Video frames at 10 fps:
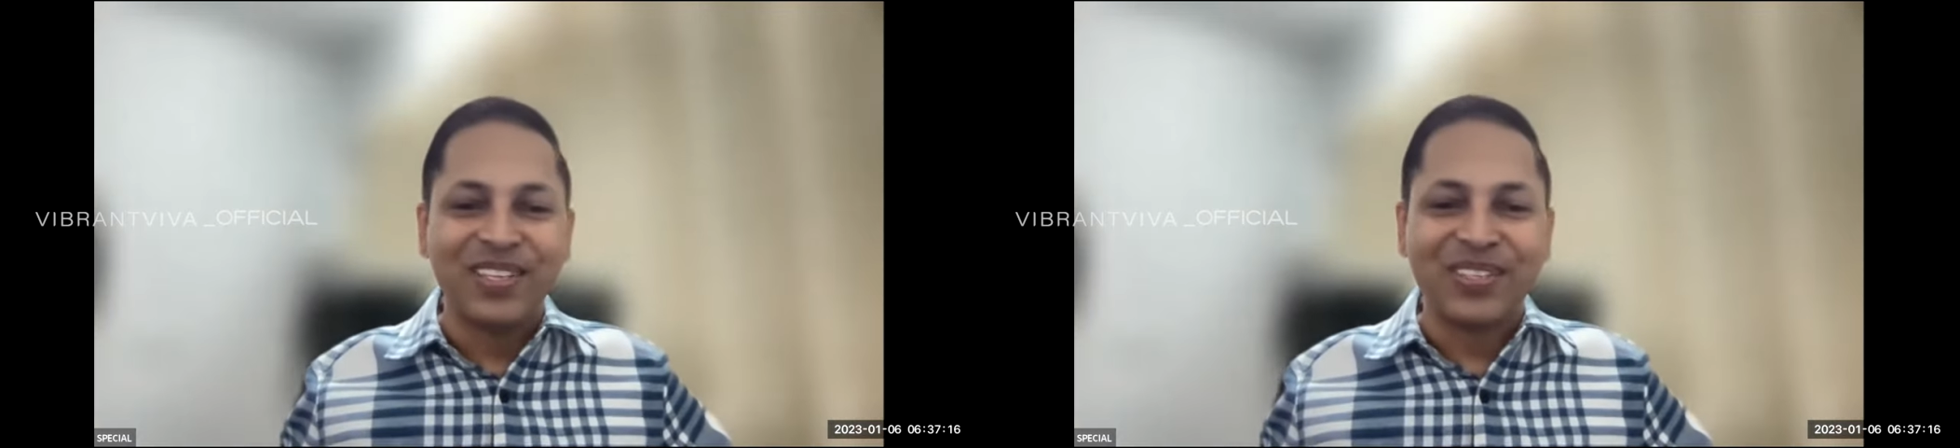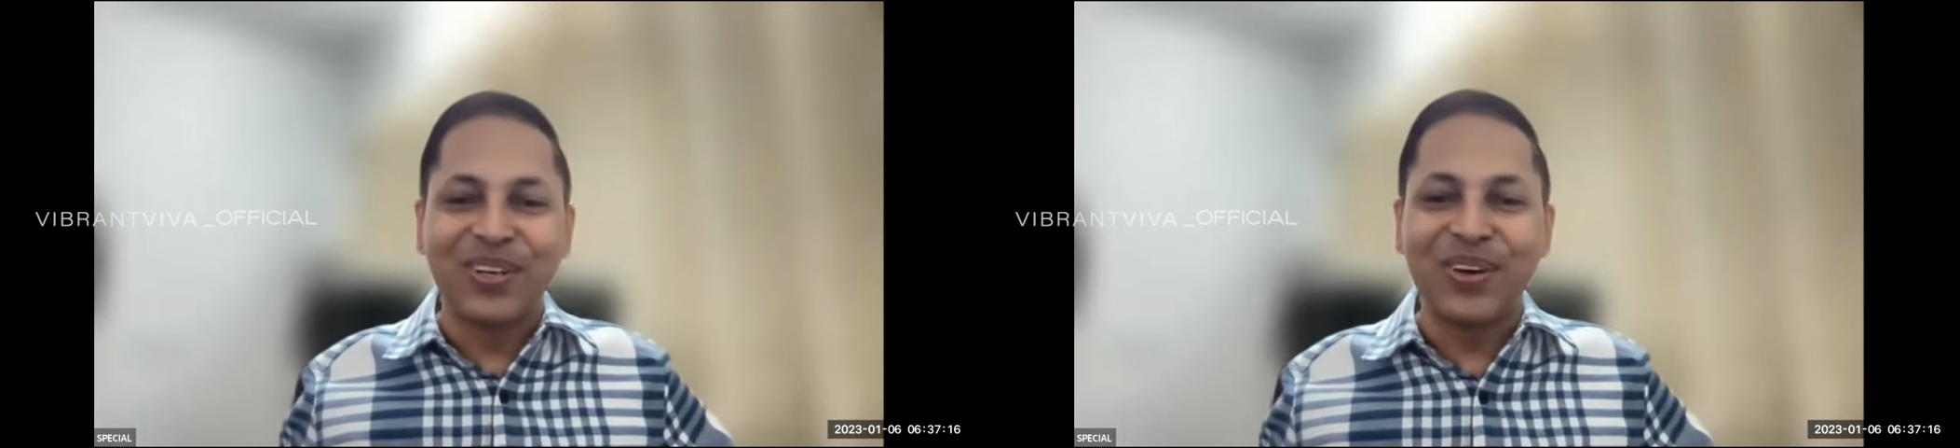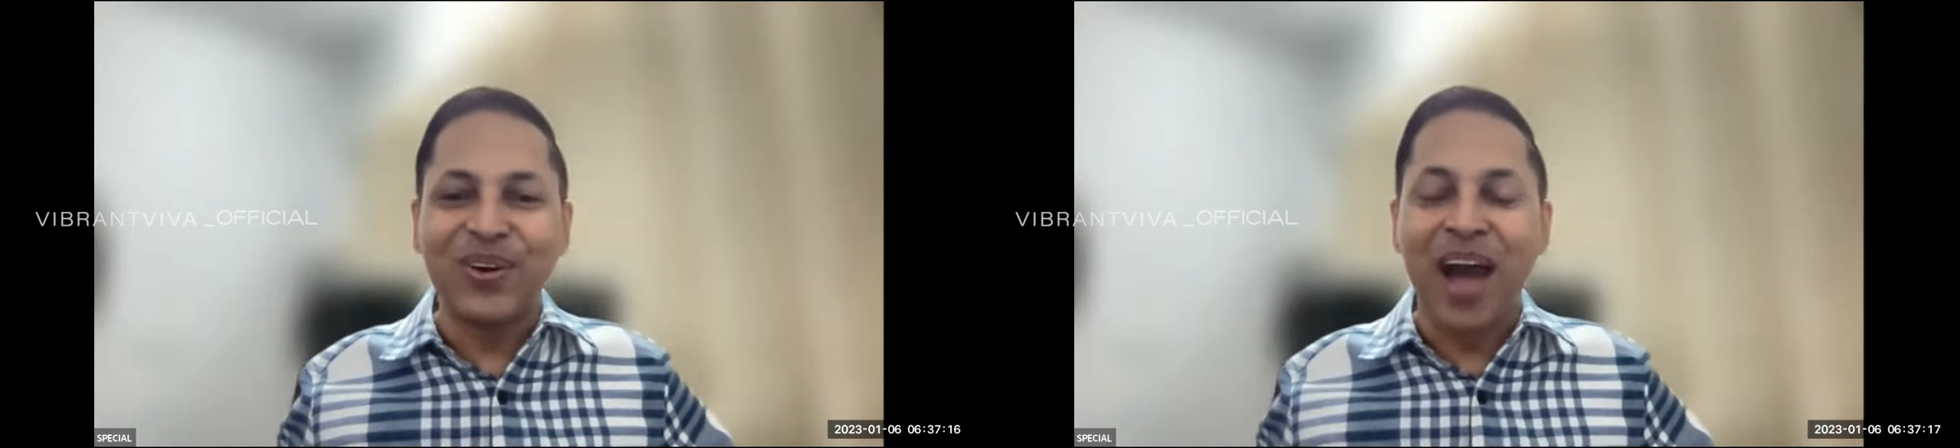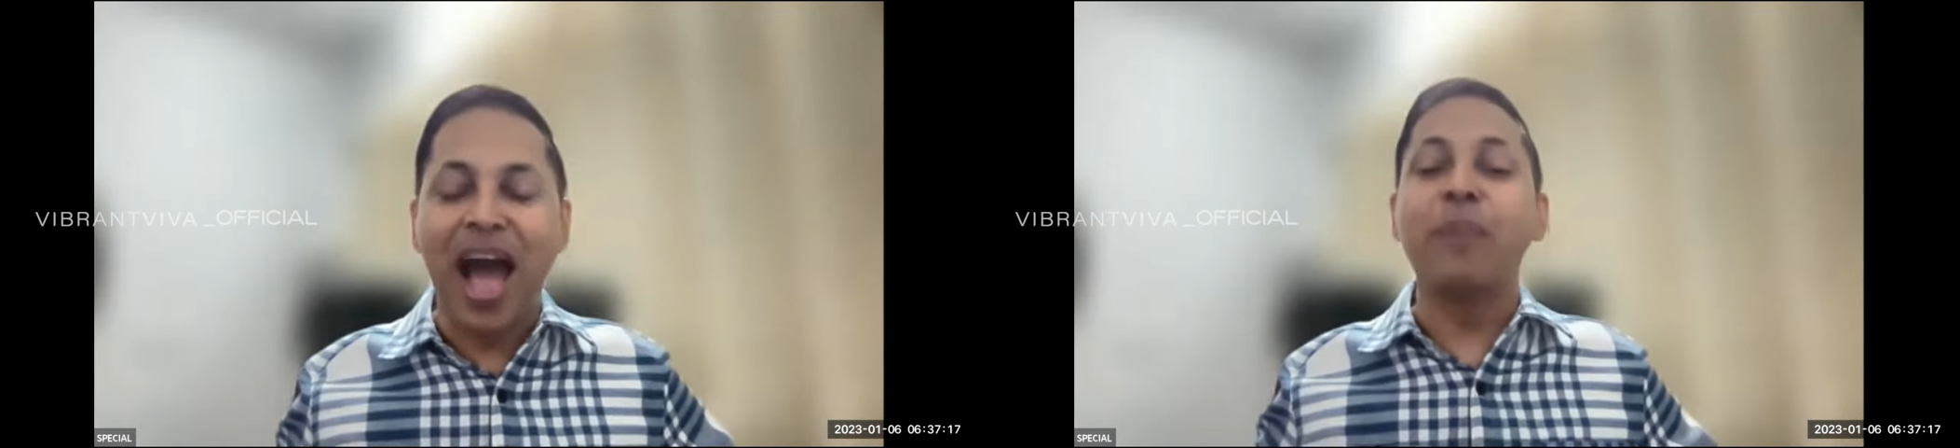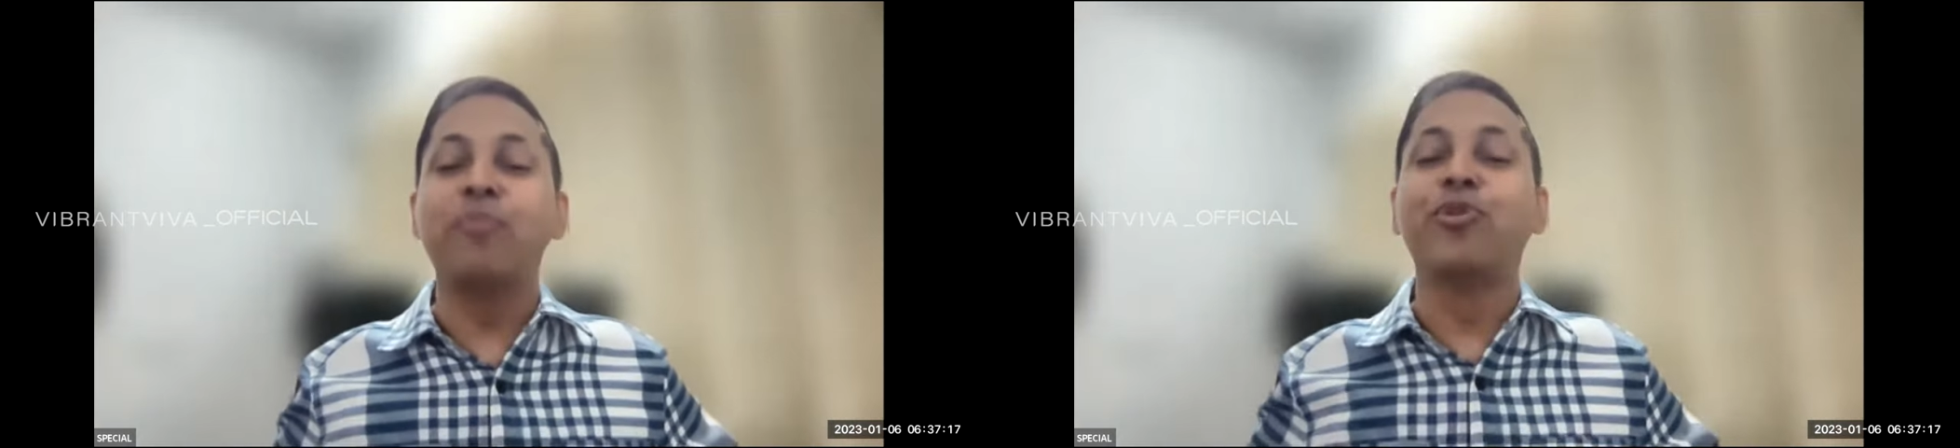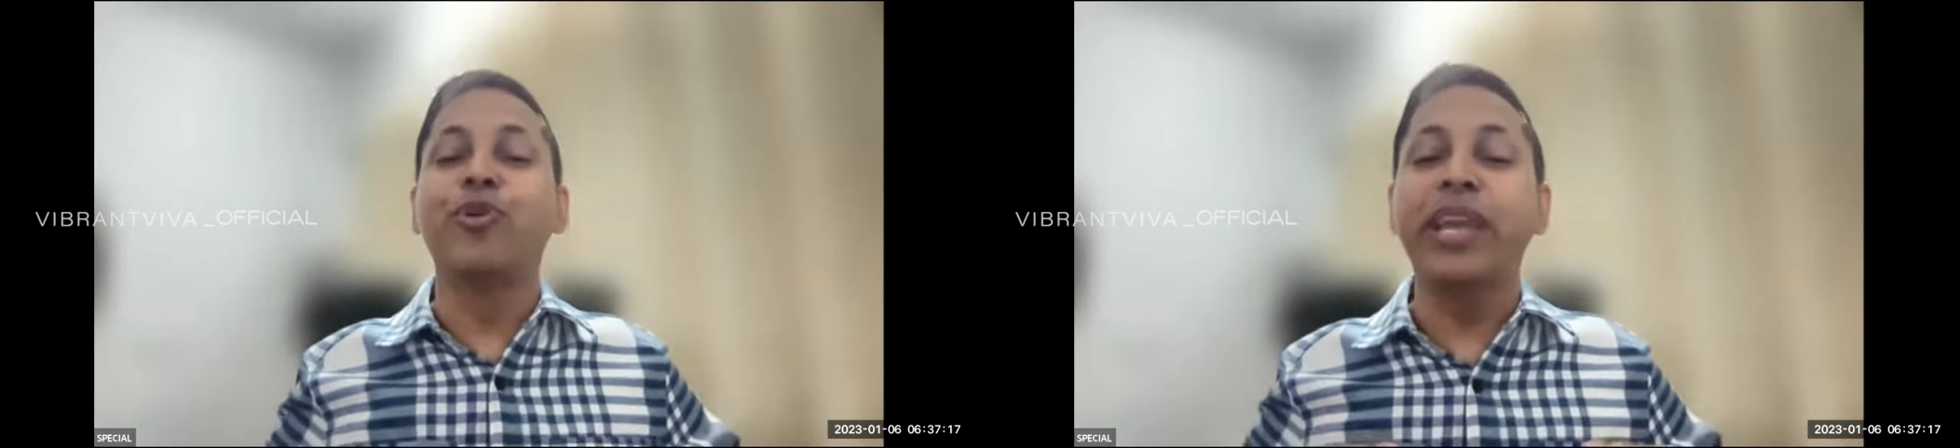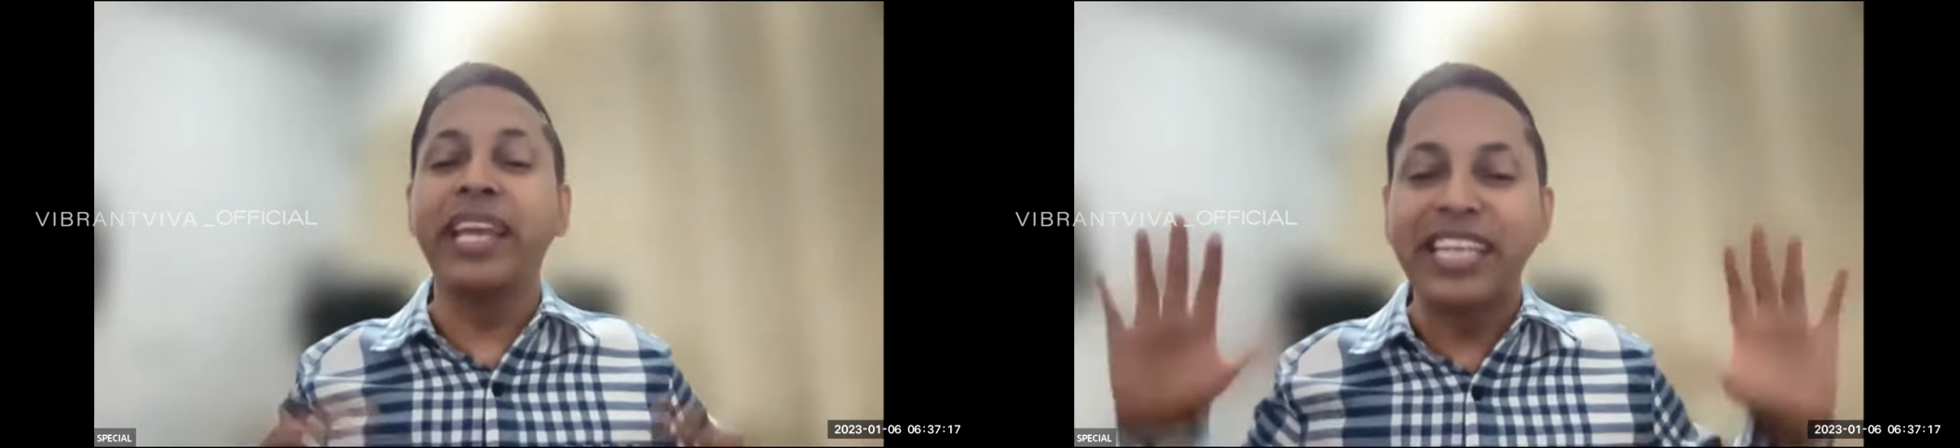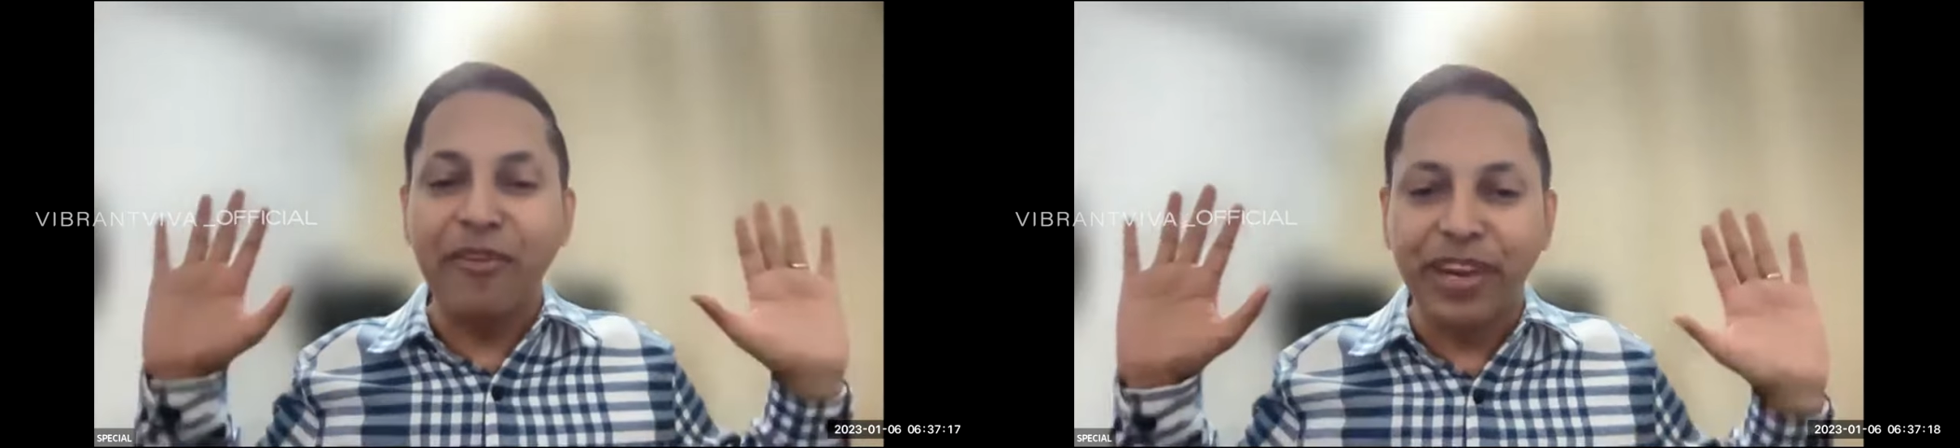So I'm doing
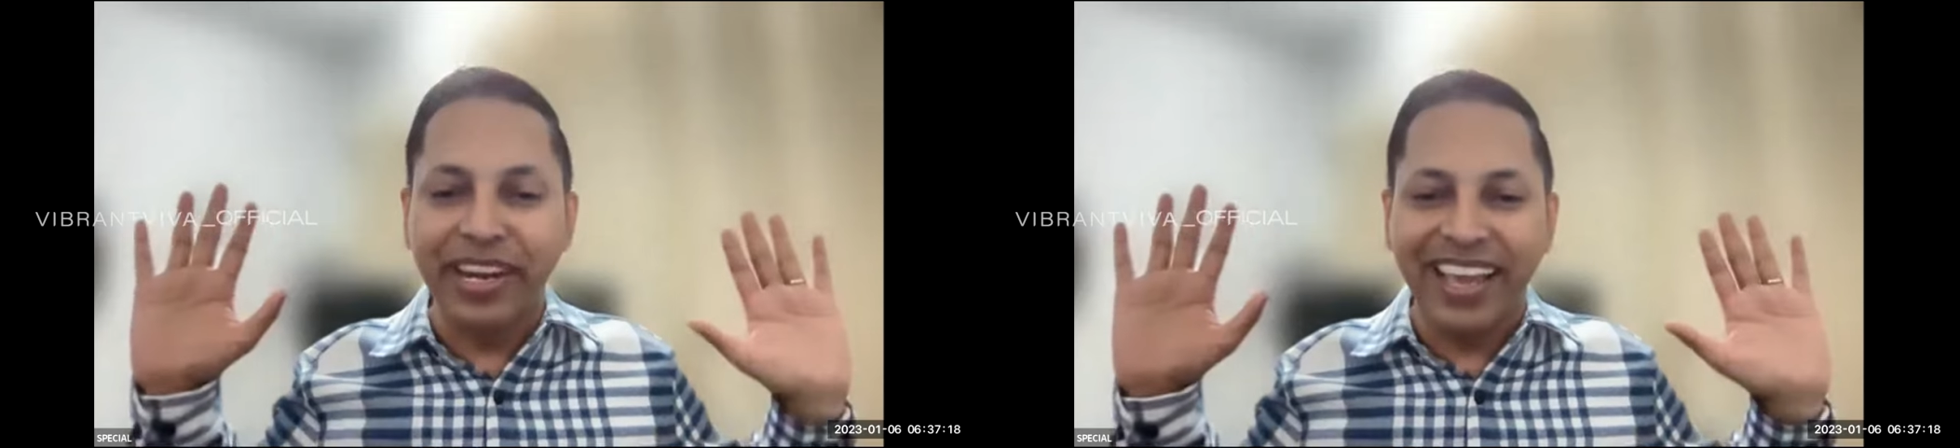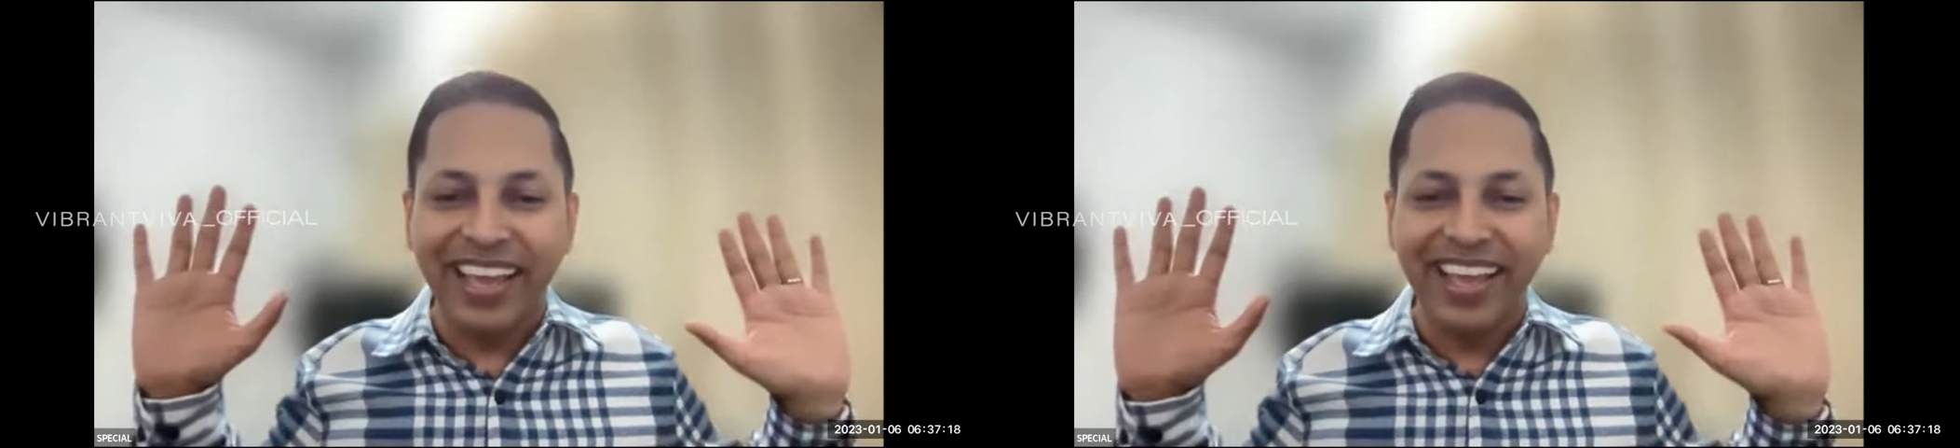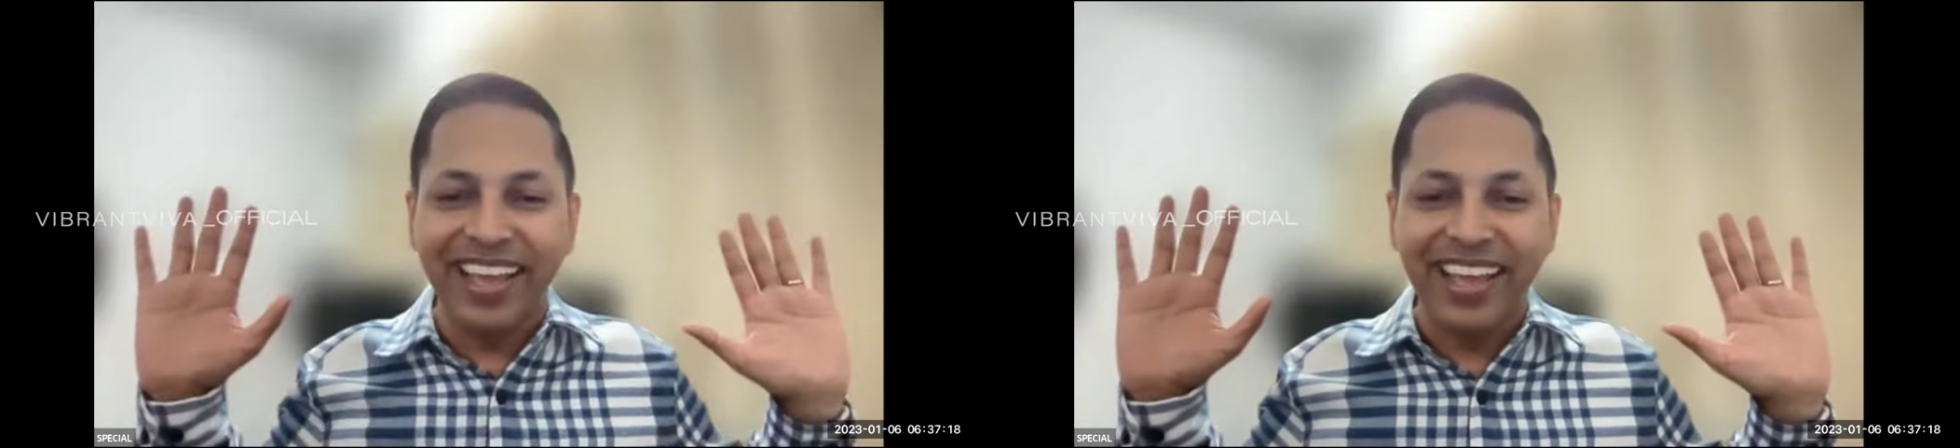it every day.